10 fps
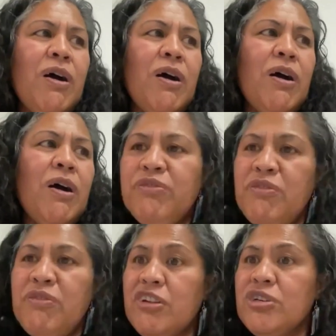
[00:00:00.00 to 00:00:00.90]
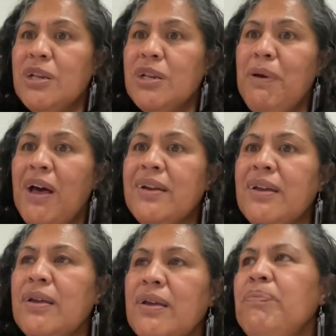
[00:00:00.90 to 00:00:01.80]
of a Valued Treaty
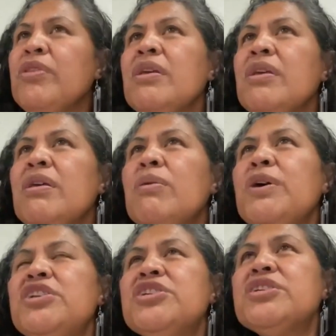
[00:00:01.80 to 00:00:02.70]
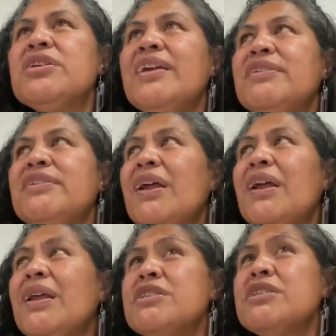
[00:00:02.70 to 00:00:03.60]
Partner, which I
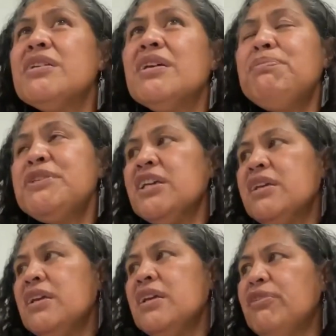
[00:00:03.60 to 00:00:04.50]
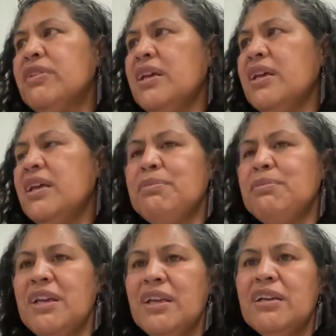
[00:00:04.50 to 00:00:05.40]
developed in particular for
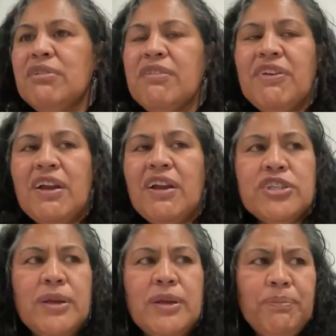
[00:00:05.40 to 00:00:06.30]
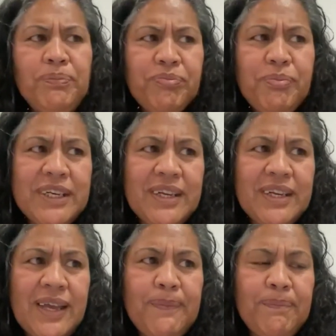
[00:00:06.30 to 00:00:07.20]
the Edmund Hillary Fellowship,
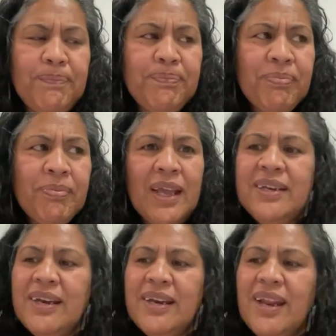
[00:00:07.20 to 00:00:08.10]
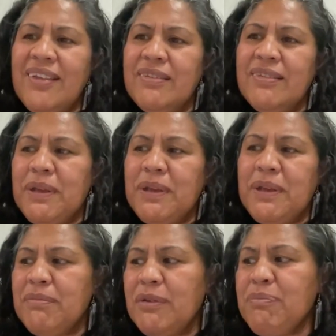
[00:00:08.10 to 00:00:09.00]
but it now has
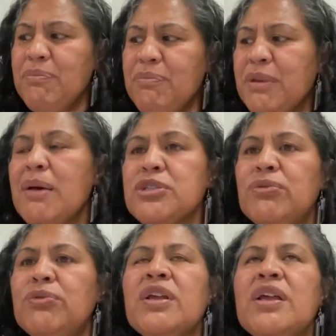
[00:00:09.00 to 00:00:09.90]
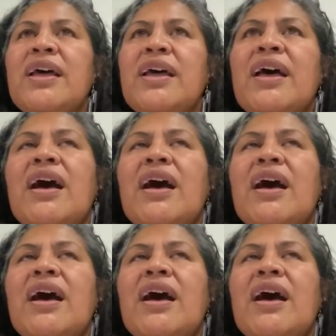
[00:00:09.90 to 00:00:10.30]
become a tool